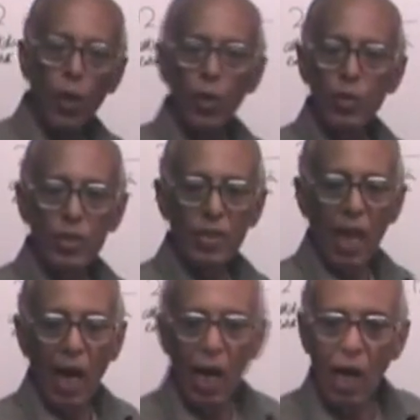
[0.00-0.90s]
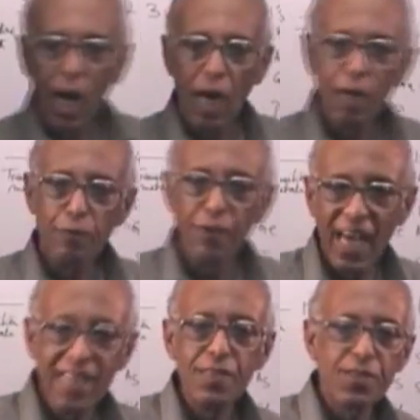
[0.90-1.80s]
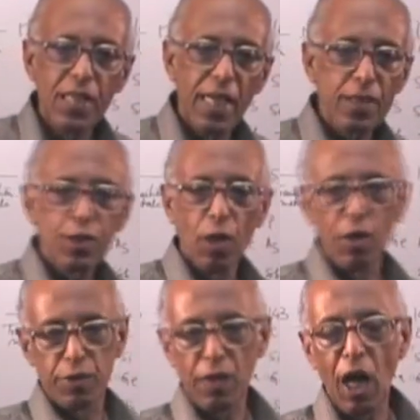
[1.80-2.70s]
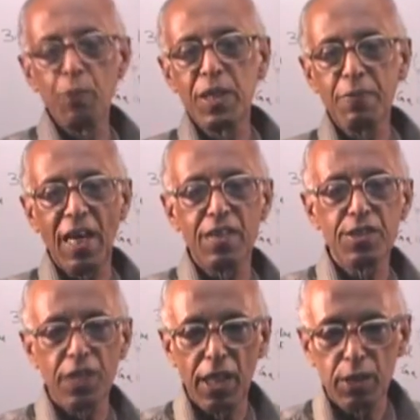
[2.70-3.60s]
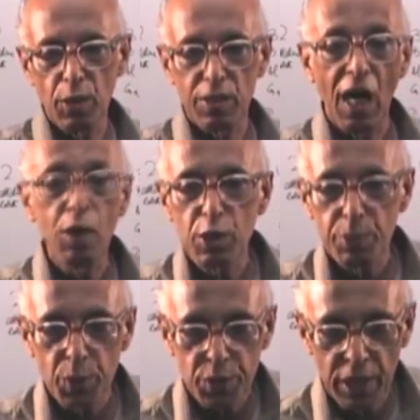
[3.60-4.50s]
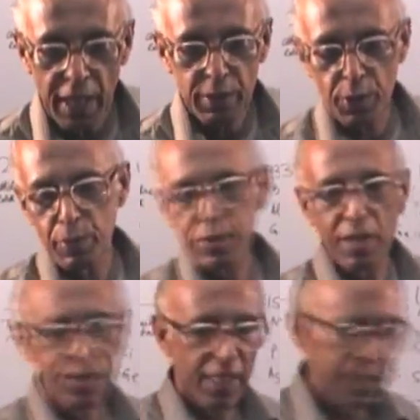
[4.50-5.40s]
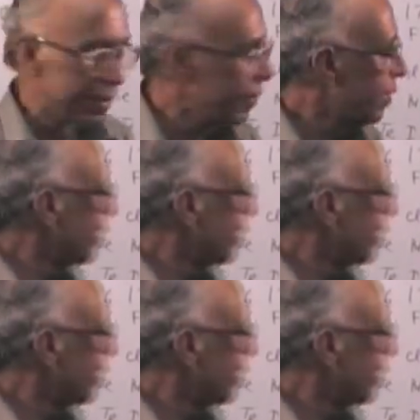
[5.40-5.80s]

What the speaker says: know the valence electron, how many valence electrons, the outermost electrons are there.